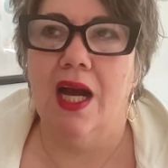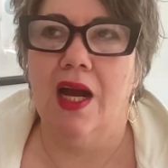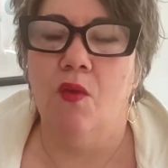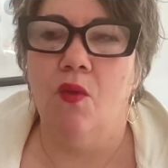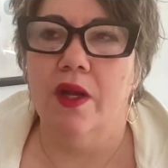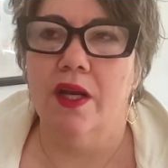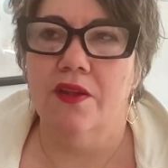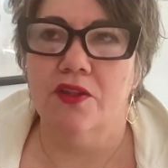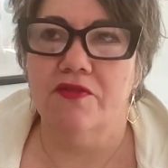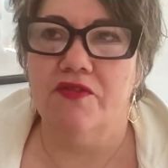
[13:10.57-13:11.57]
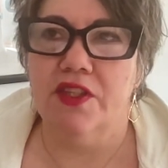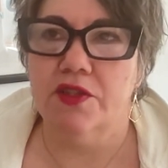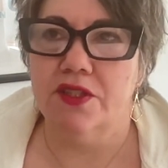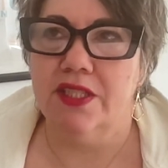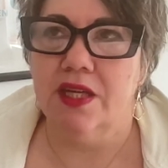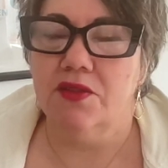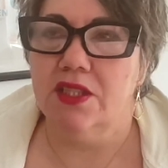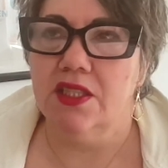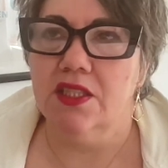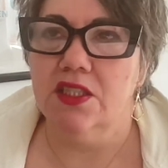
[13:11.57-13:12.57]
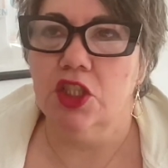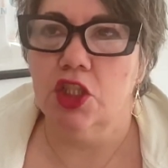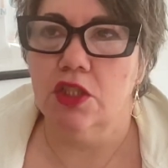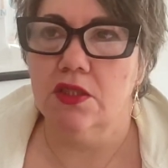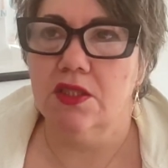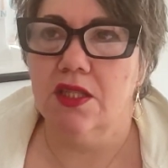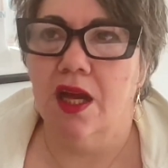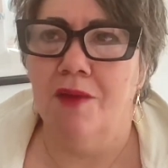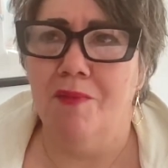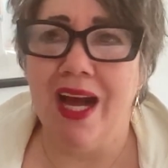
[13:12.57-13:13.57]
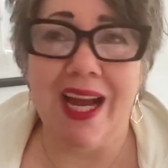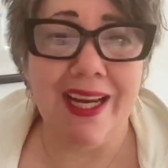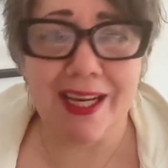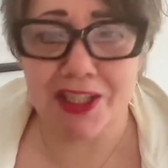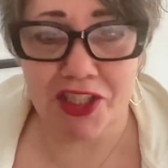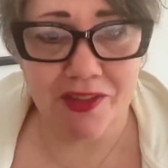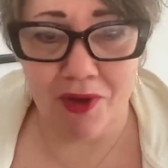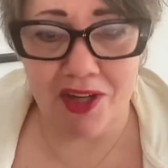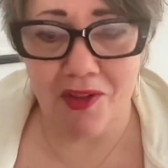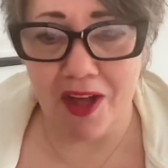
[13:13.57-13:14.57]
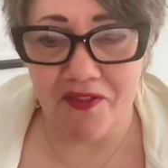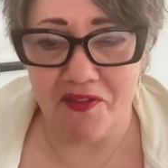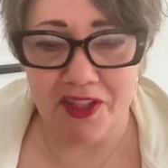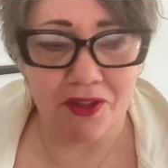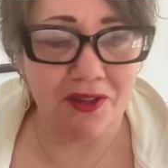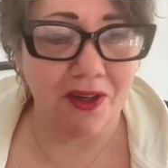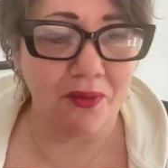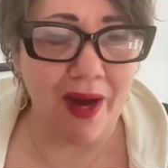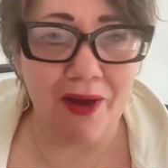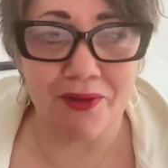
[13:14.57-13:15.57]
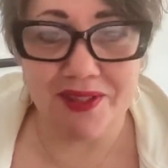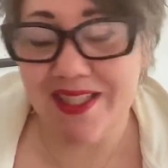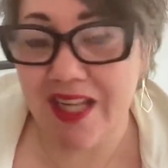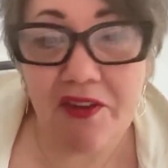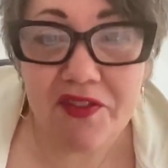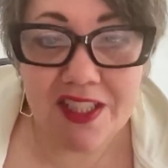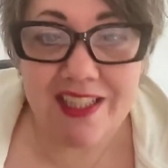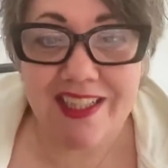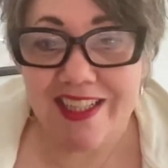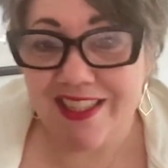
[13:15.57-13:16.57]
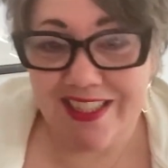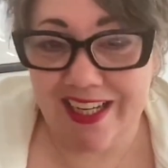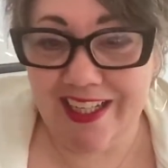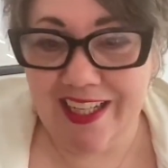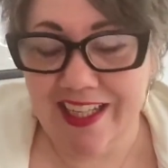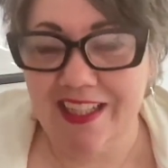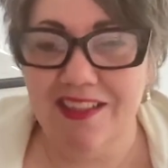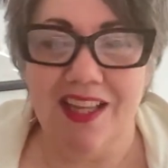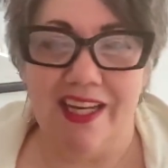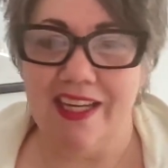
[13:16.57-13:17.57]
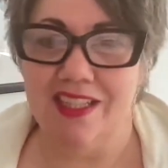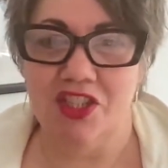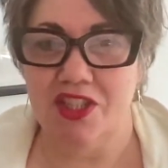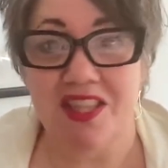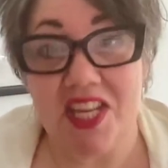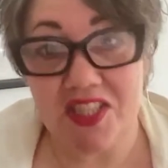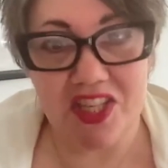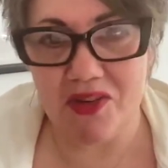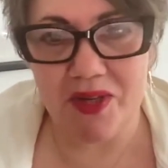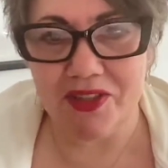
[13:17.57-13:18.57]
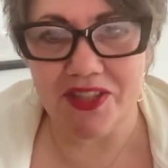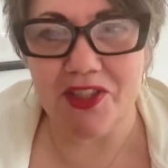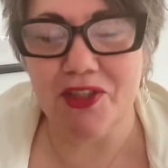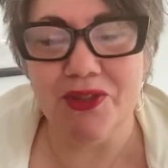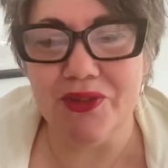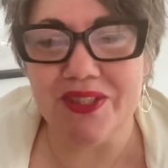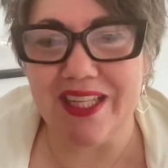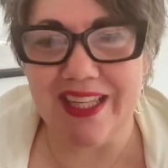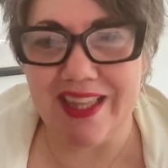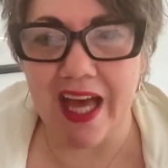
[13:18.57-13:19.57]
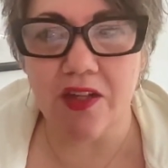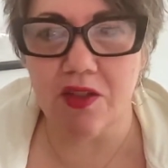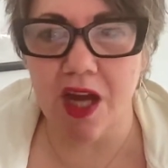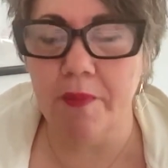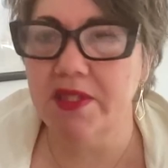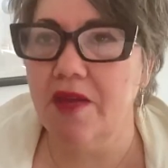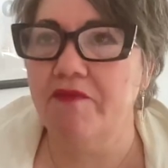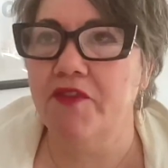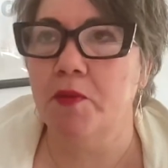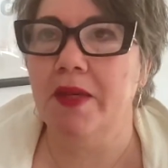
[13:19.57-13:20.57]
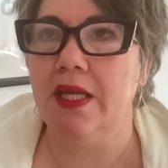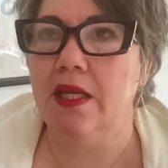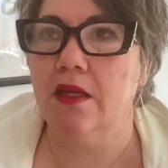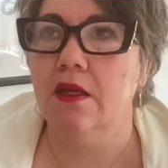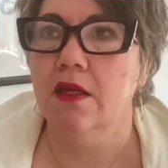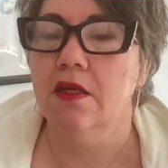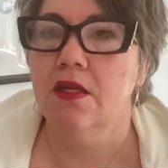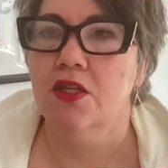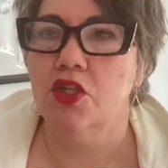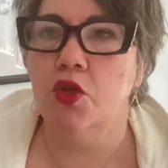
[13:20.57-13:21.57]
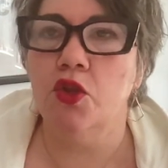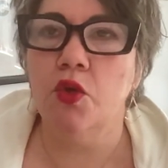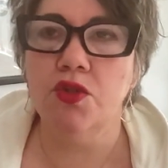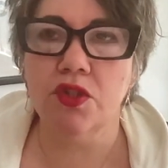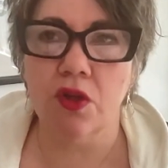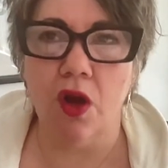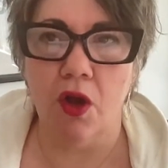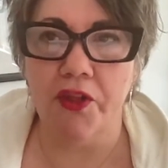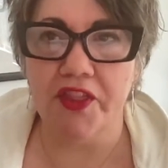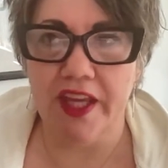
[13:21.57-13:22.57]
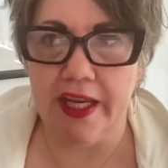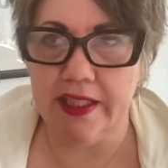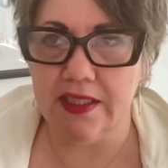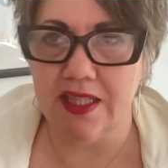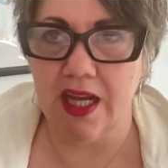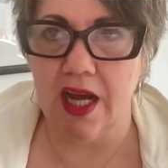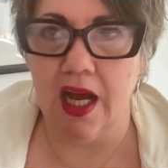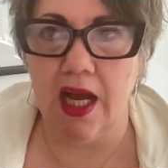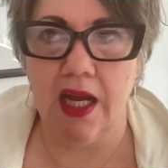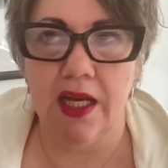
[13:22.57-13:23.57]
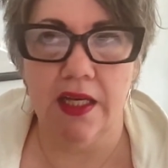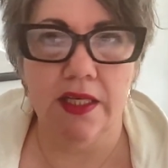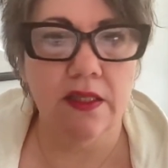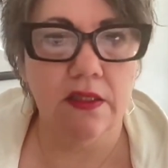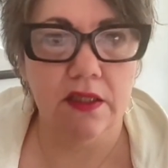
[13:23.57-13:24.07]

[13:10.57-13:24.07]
what other fears, doubts, and concerns? I actually run a lot of fear around safety and dating, like just things that you hear in the news, like that comes up for me. So those are all things that I